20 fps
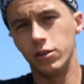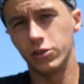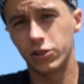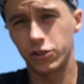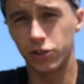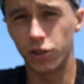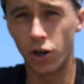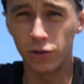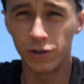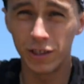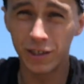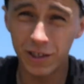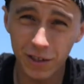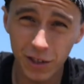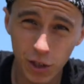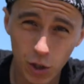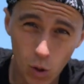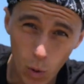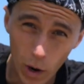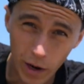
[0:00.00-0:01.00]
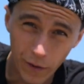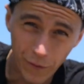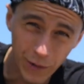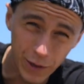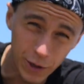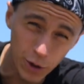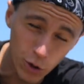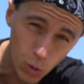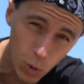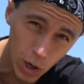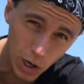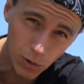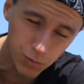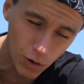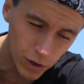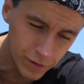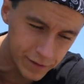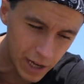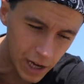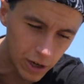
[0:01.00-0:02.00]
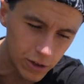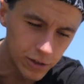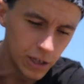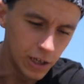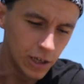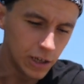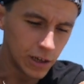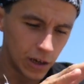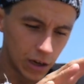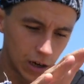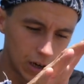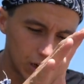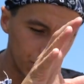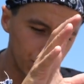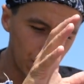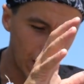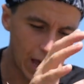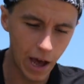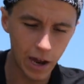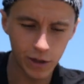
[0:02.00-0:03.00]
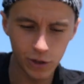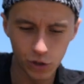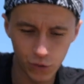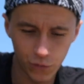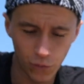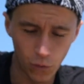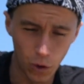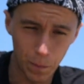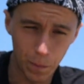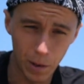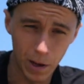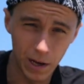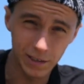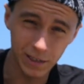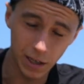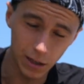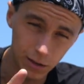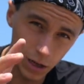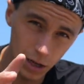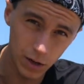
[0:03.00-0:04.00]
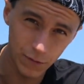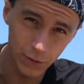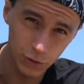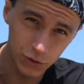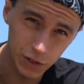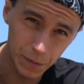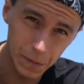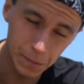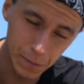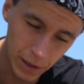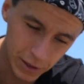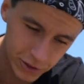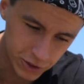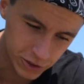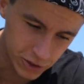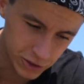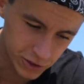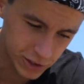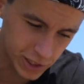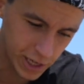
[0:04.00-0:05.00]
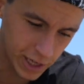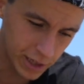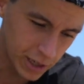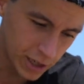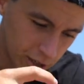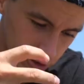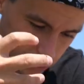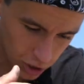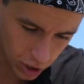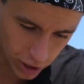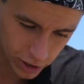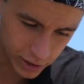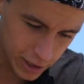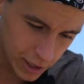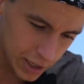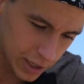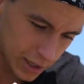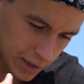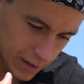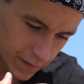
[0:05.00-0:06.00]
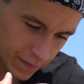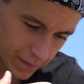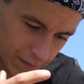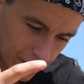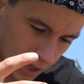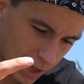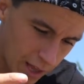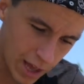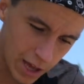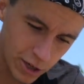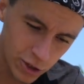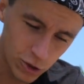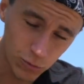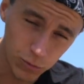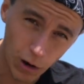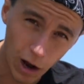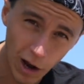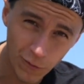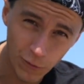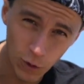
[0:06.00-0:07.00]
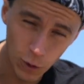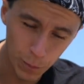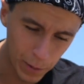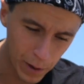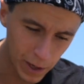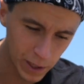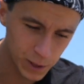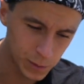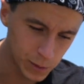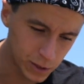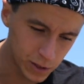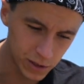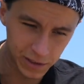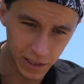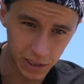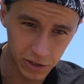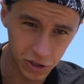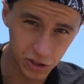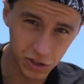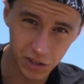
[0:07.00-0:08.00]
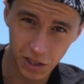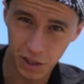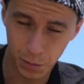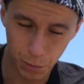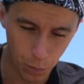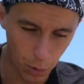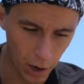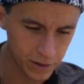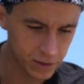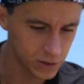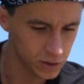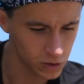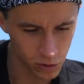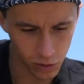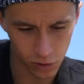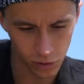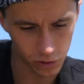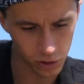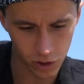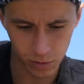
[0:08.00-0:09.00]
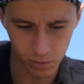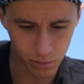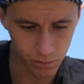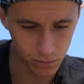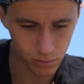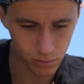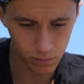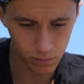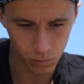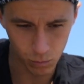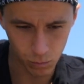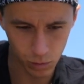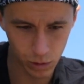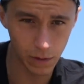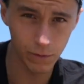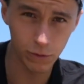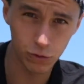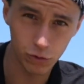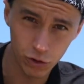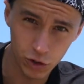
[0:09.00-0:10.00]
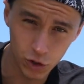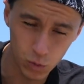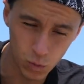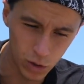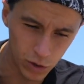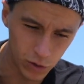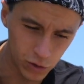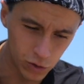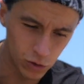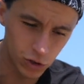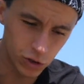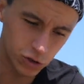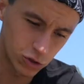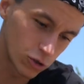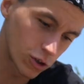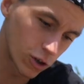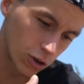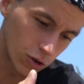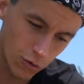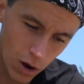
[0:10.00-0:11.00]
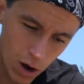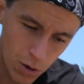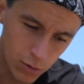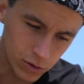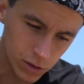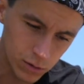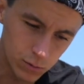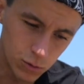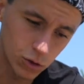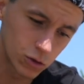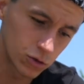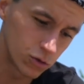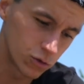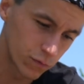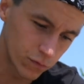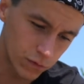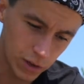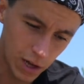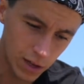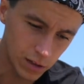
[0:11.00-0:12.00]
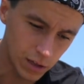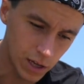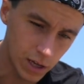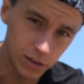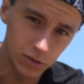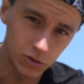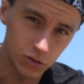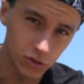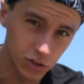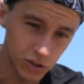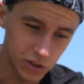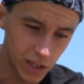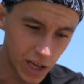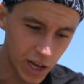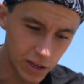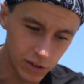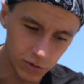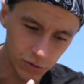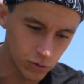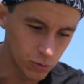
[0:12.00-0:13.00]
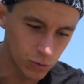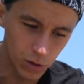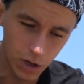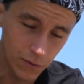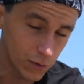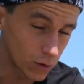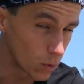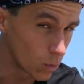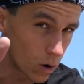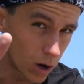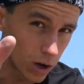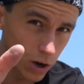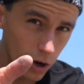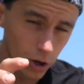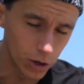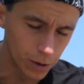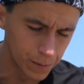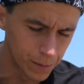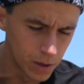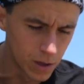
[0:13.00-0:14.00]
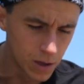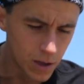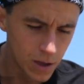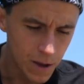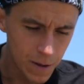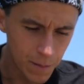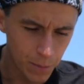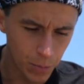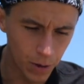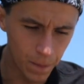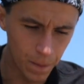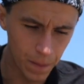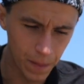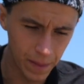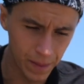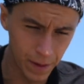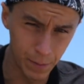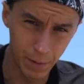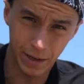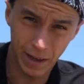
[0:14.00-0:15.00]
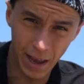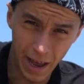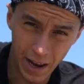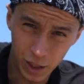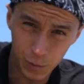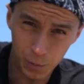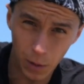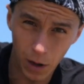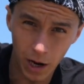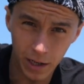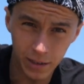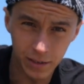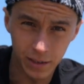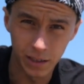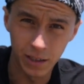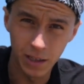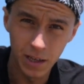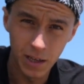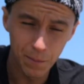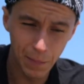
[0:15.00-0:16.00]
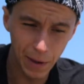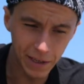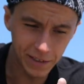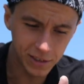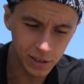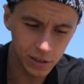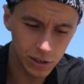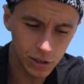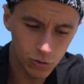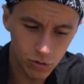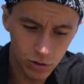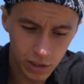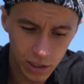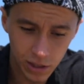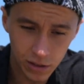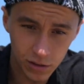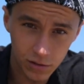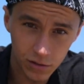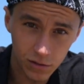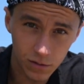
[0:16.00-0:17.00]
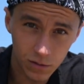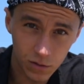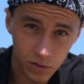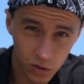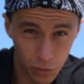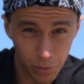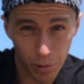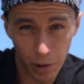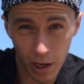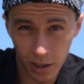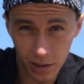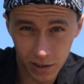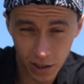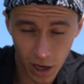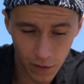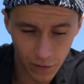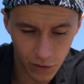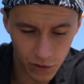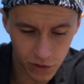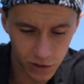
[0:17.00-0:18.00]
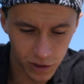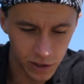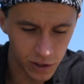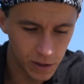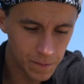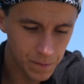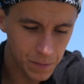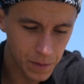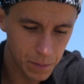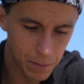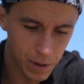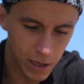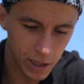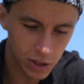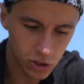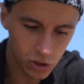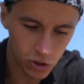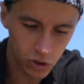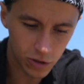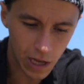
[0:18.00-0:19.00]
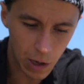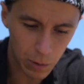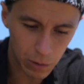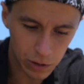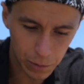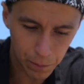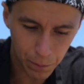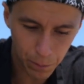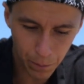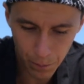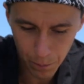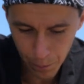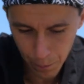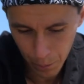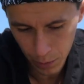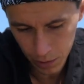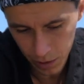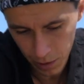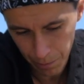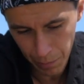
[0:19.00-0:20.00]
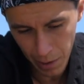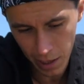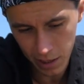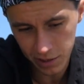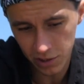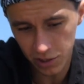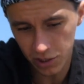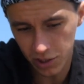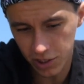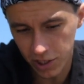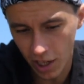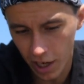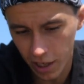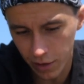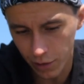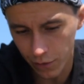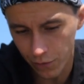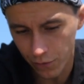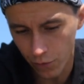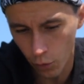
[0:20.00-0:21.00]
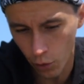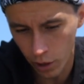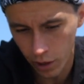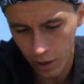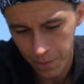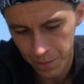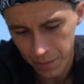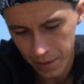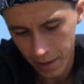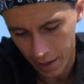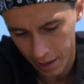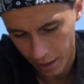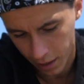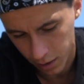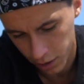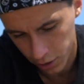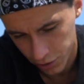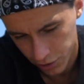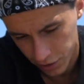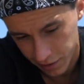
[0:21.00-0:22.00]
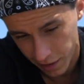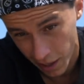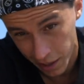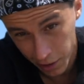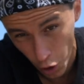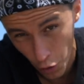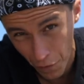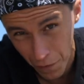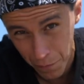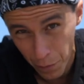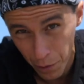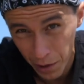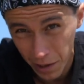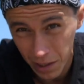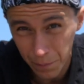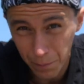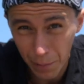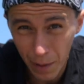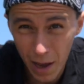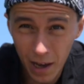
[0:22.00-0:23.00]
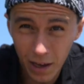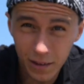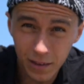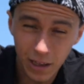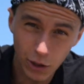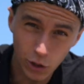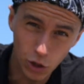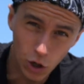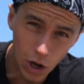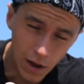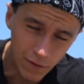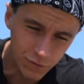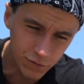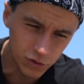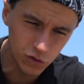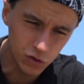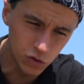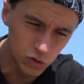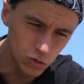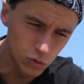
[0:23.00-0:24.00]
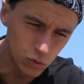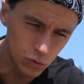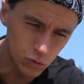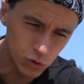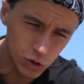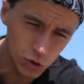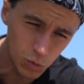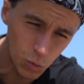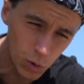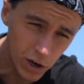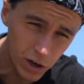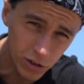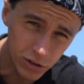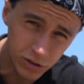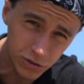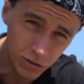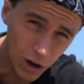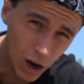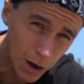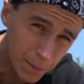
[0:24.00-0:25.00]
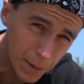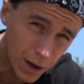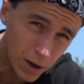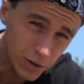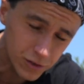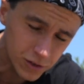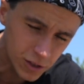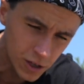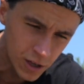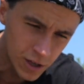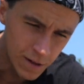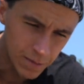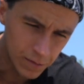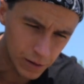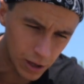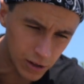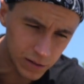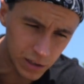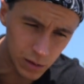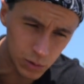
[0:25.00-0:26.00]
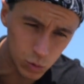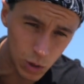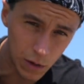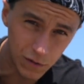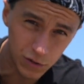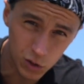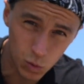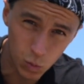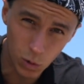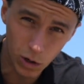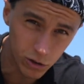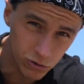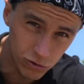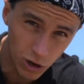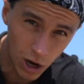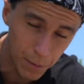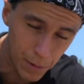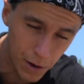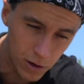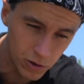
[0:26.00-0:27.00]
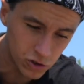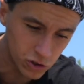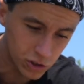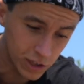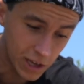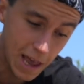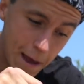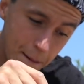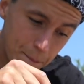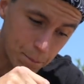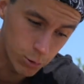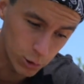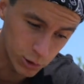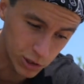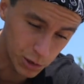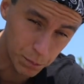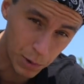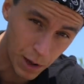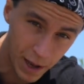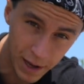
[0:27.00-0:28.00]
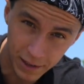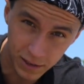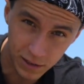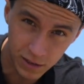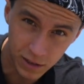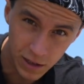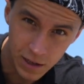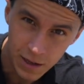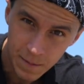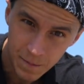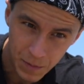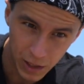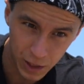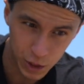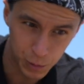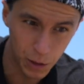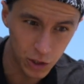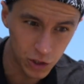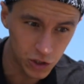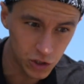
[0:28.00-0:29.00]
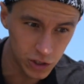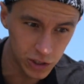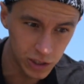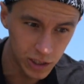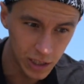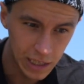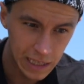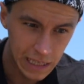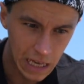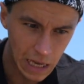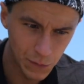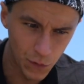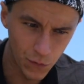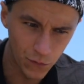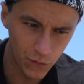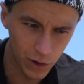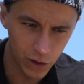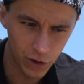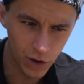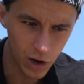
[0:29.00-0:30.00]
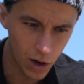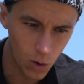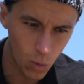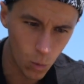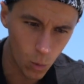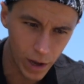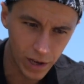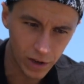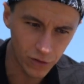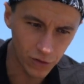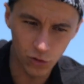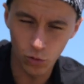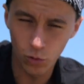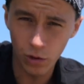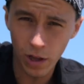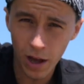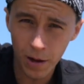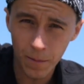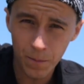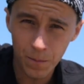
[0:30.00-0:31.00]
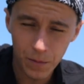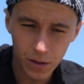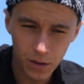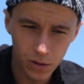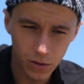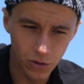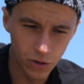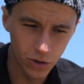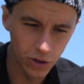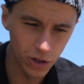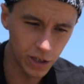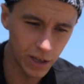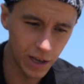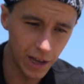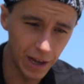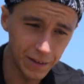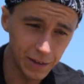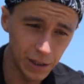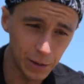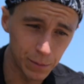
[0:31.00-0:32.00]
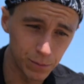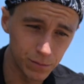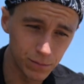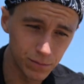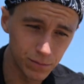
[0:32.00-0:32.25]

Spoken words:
So this is a quick video, quick rundown of how to use 4 pegs. A lot of you send me messages saying, John, not how do you ride 4 pegs, because that just takes practice, or just whatever tricks you want to do, because you can grind with them, you can do flatland, you can stand, do whatever you want on them. But the mechanics behind it, basically you need 2 pegs, obviously. Make sure that when you put the pegs on the side of the fork, that it clears the deck, or if you're putting it in the back, that you don't have 2 square dropouts. A lot of times when you have square dropouts, you can't put the pegs. Especially if you figure out a way to do that, you're gonna end up